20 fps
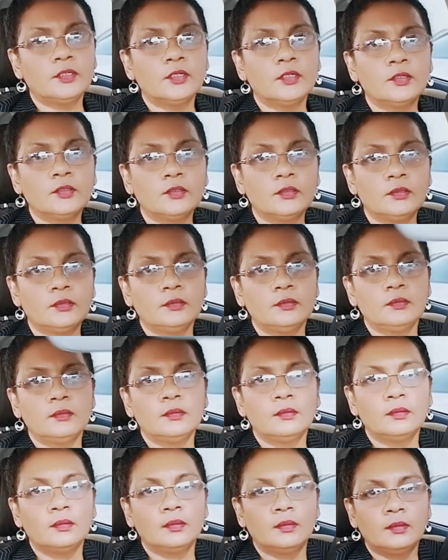learn
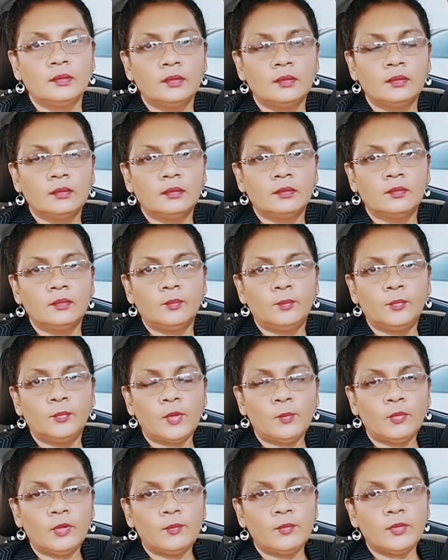
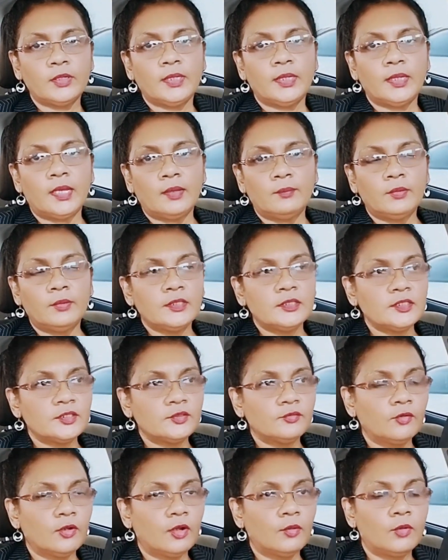proper money
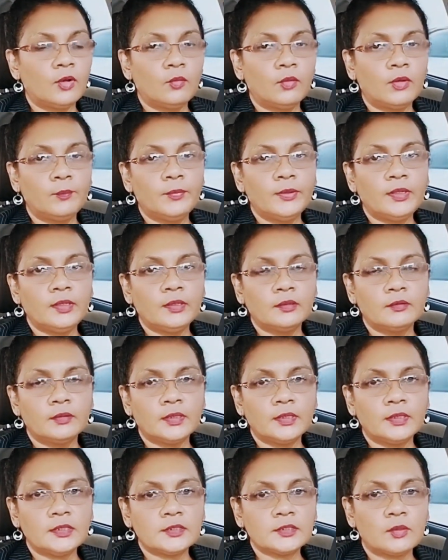habits from our
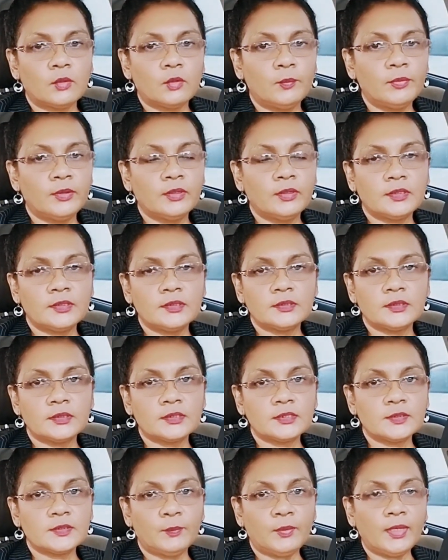parents. Our parents
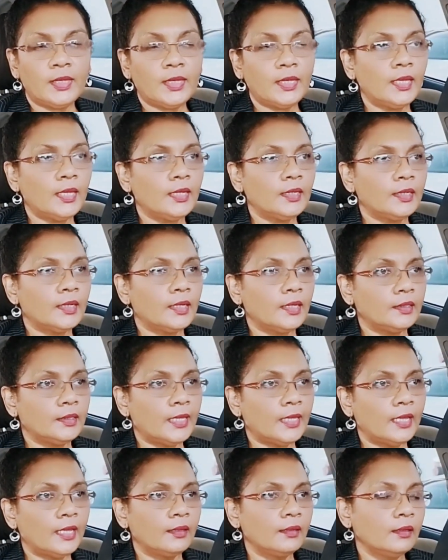just spend, and
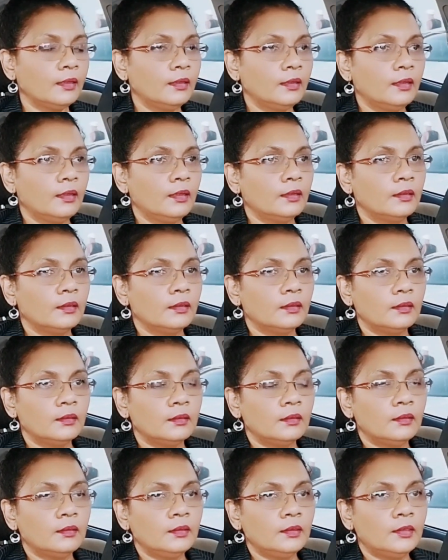like
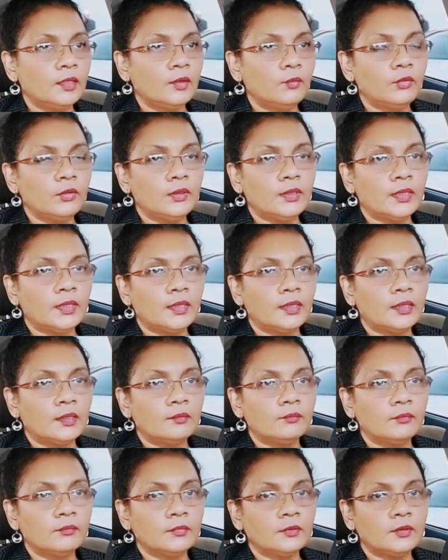they would
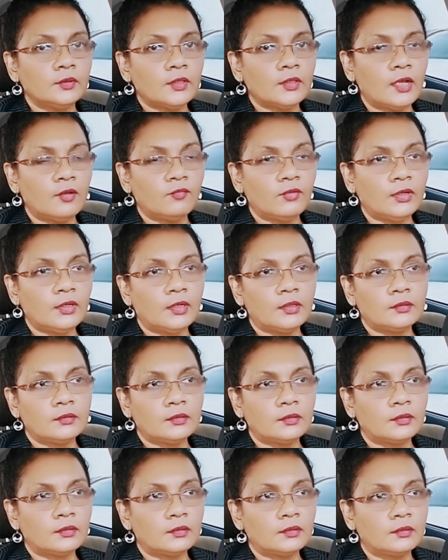um have a
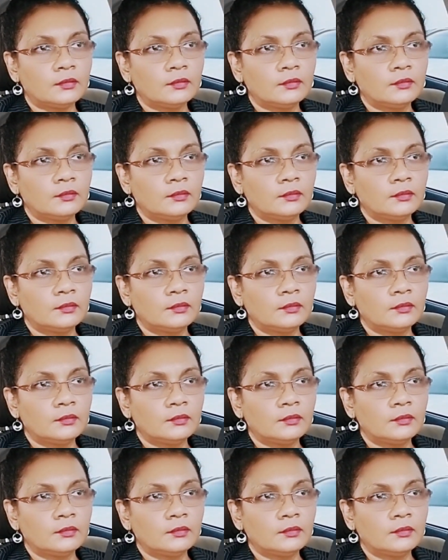lot of,